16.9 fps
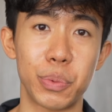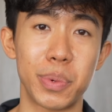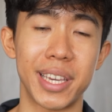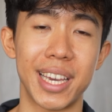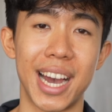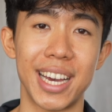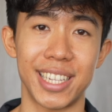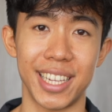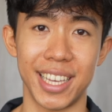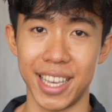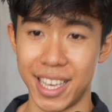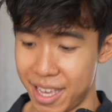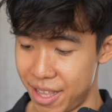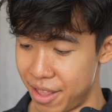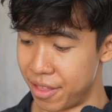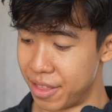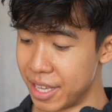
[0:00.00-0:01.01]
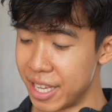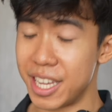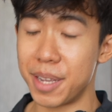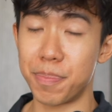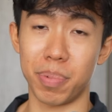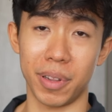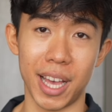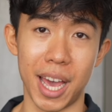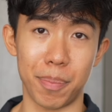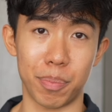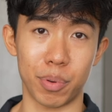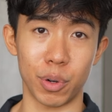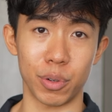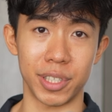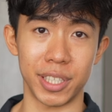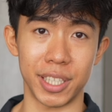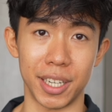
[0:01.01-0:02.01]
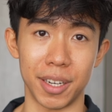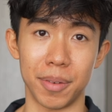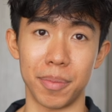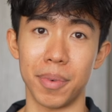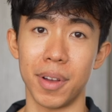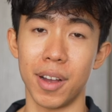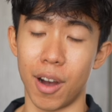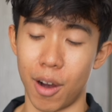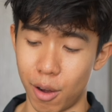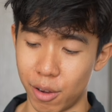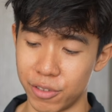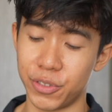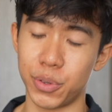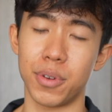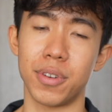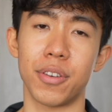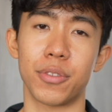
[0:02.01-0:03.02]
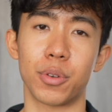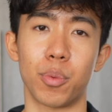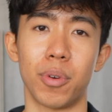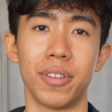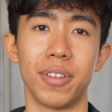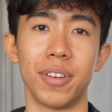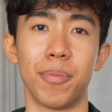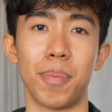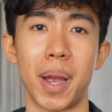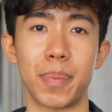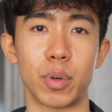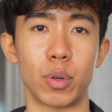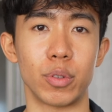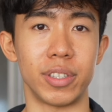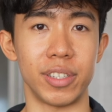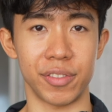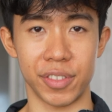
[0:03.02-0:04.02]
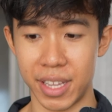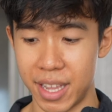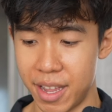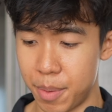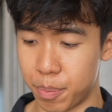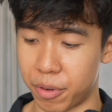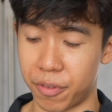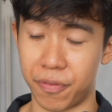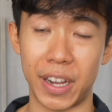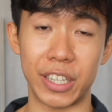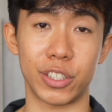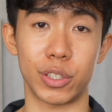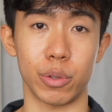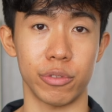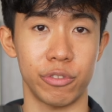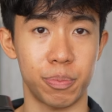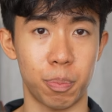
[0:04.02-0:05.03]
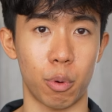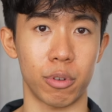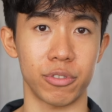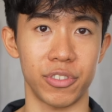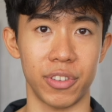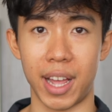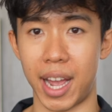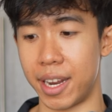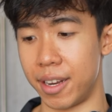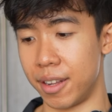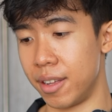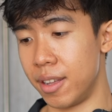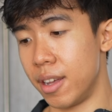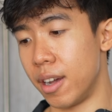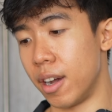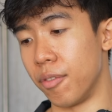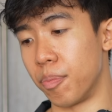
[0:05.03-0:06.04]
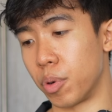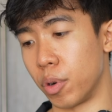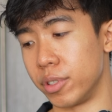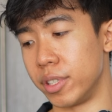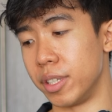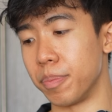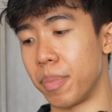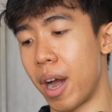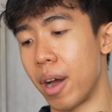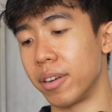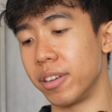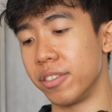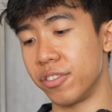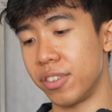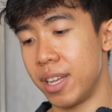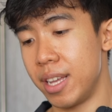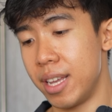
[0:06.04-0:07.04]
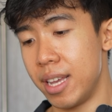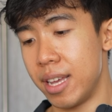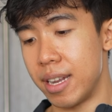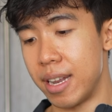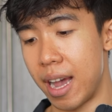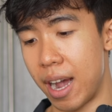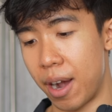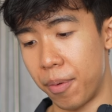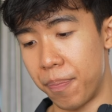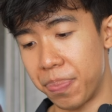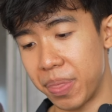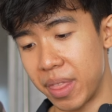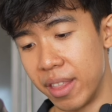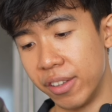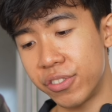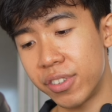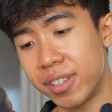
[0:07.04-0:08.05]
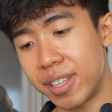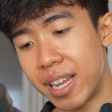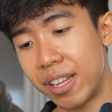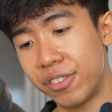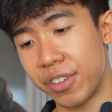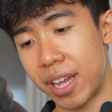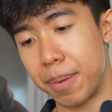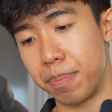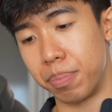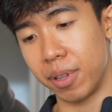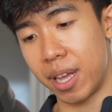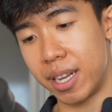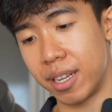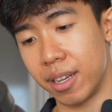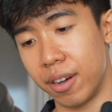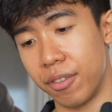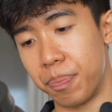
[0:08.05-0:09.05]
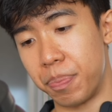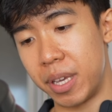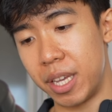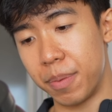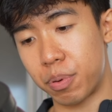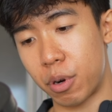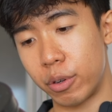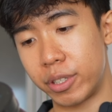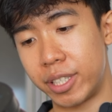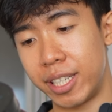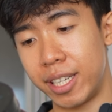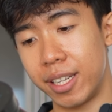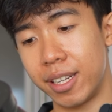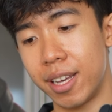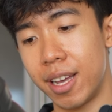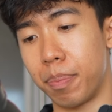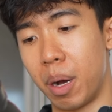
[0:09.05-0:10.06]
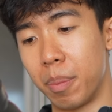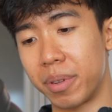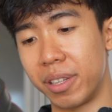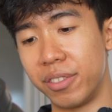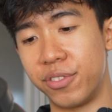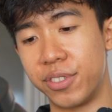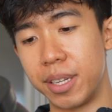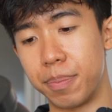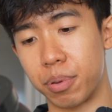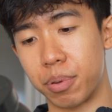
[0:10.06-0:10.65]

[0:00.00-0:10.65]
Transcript: we got the plant protein. Also another one of MyProtein's professional sports line of protein powders. Now, this contains a blend of pea protein, pumpkin seed